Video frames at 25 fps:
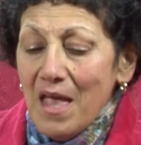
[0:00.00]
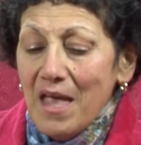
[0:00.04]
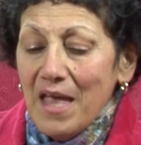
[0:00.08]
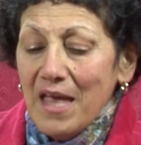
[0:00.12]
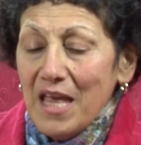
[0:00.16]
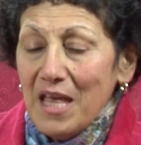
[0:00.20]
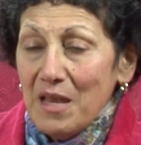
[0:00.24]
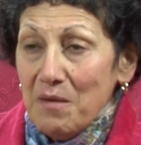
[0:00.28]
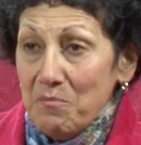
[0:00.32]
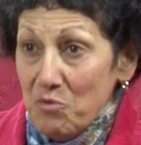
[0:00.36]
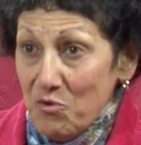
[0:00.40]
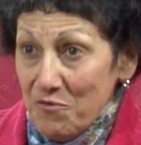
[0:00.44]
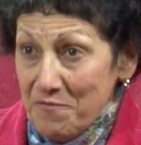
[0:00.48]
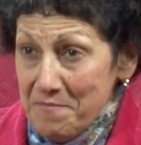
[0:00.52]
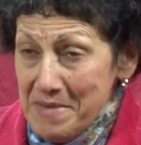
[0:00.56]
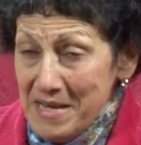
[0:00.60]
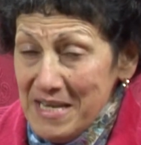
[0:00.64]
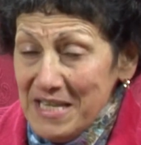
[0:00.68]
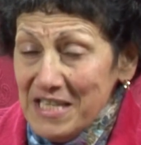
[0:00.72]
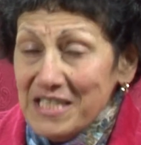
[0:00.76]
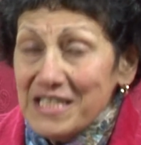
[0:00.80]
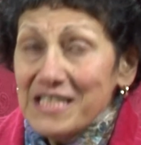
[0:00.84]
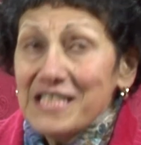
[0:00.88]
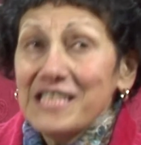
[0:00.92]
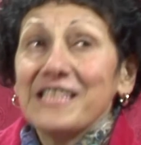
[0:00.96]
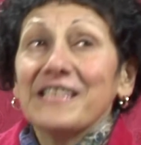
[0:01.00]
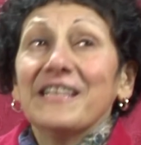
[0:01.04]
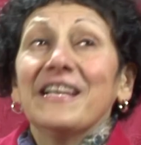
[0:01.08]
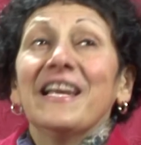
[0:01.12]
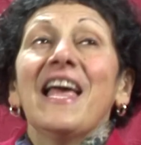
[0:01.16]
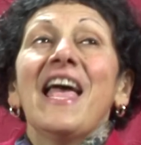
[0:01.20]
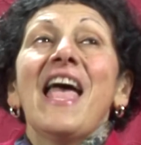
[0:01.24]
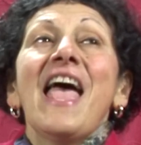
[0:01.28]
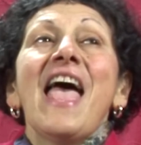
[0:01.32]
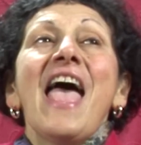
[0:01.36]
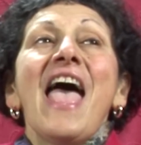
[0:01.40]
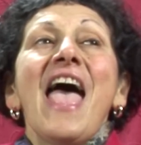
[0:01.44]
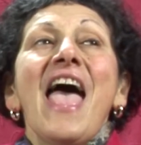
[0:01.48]
in movement.
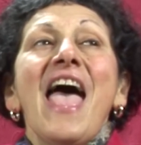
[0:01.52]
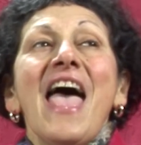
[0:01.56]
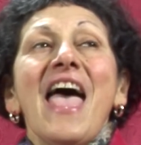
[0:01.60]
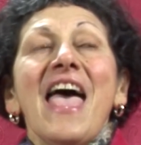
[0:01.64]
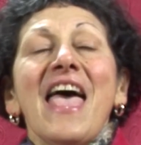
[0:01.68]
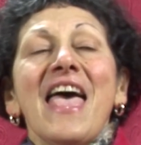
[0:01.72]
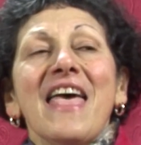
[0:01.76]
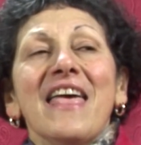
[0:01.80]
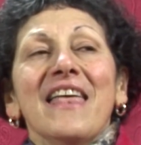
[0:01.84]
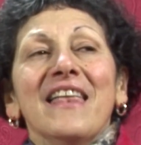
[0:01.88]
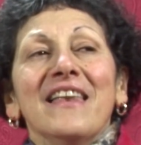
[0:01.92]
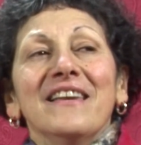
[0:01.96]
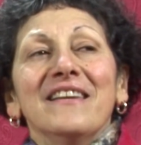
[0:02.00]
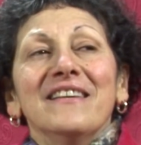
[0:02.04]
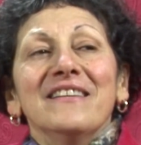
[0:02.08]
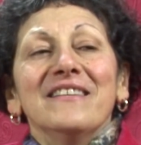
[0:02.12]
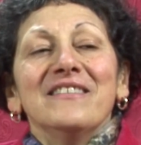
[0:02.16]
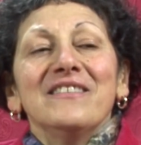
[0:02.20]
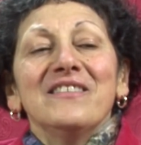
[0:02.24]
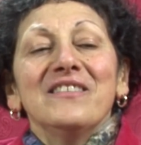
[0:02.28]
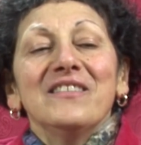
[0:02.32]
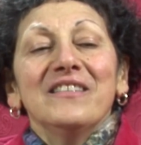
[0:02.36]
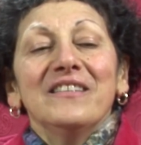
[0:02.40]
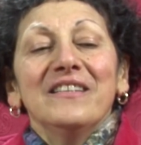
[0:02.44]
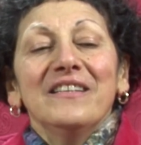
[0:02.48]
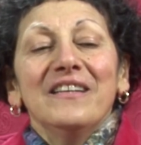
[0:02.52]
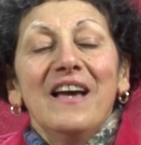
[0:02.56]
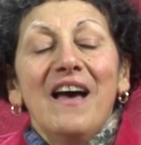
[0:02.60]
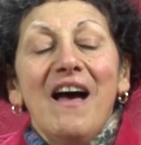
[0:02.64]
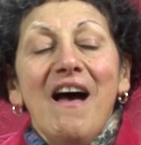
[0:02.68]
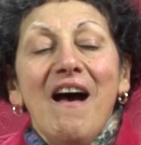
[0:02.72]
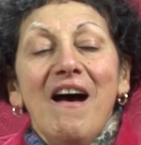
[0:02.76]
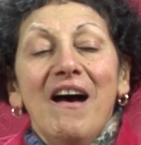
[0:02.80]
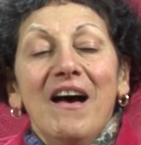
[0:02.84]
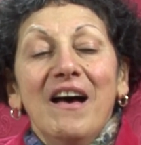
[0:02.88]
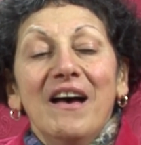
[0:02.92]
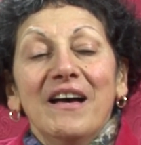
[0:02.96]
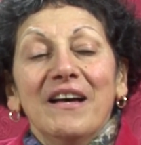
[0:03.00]
And
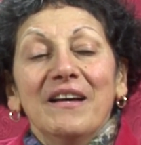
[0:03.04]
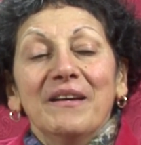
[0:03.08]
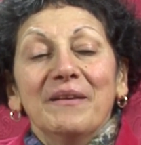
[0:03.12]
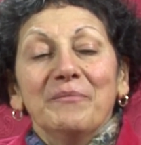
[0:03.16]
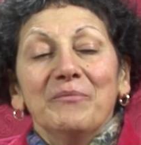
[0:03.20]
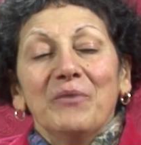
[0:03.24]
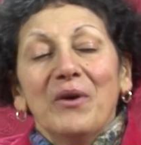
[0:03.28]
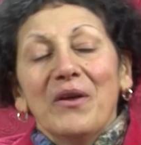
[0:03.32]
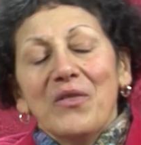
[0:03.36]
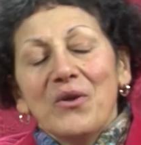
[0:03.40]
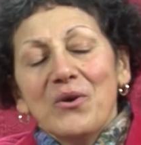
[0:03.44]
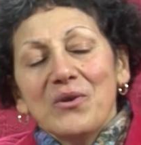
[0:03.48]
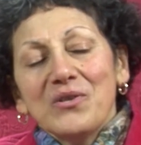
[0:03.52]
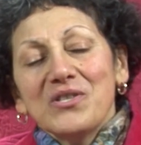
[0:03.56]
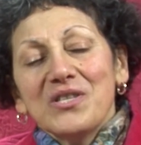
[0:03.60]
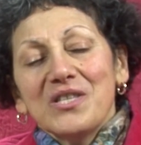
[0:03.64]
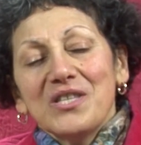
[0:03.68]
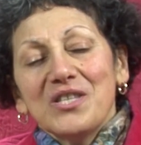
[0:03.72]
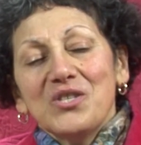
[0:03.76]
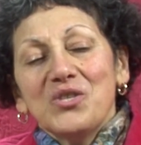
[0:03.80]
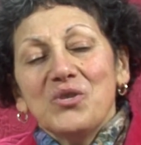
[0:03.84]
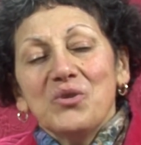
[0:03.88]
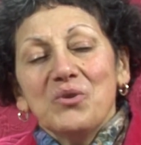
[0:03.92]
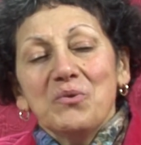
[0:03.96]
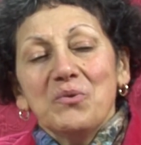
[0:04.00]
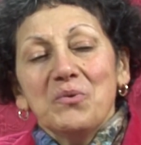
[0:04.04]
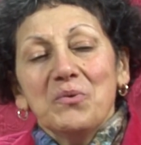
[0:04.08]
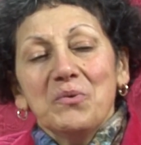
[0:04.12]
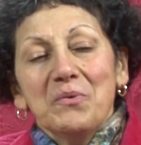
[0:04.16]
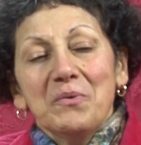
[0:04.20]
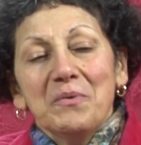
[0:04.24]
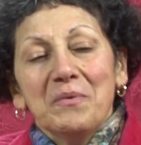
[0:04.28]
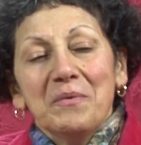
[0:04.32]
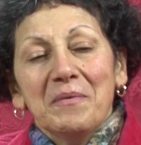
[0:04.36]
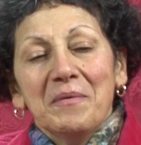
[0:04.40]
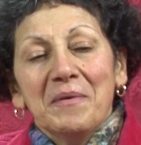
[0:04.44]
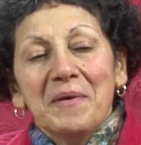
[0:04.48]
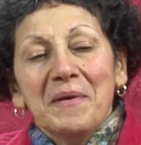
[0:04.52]
well, those are the 2
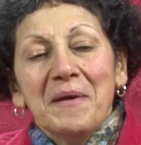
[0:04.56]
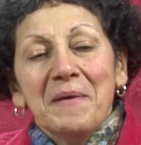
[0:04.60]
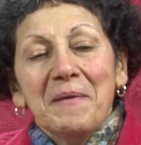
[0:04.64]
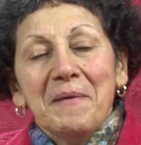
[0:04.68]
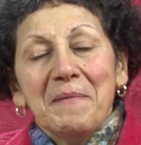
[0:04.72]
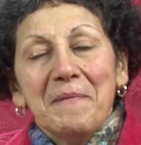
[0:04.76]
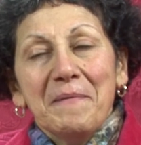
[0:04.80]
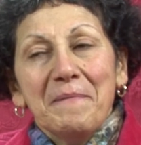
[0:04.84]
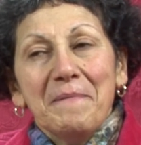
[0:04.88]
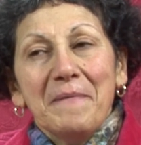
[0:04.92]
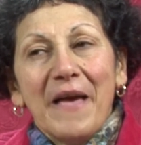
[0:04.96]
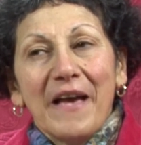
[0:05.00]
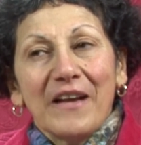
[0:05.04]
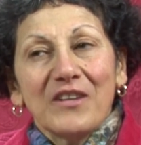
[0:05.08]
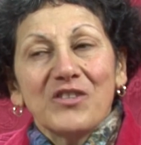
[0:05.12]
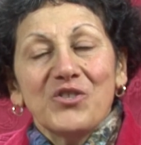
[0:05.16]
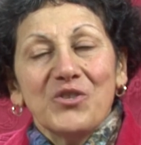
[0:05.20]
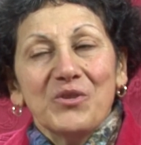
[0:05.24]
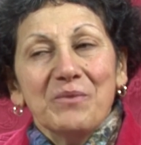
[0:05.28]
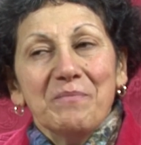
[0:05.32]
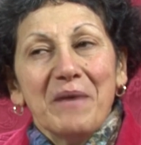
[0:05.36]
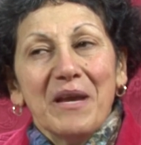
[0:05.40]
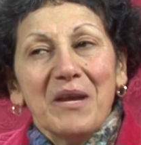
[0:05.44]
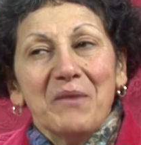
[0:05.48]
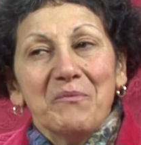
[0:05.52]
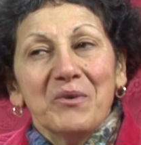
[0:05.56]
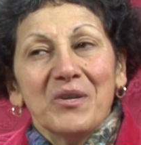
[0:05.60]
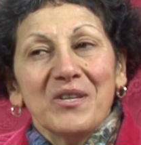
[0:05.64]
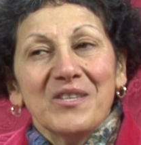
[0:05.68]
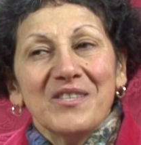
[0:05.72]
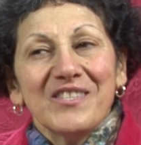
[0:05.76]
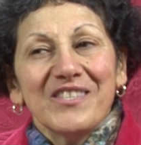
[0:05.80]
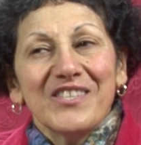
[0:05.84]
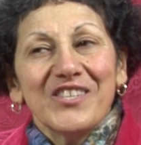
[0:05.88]
extra main ones.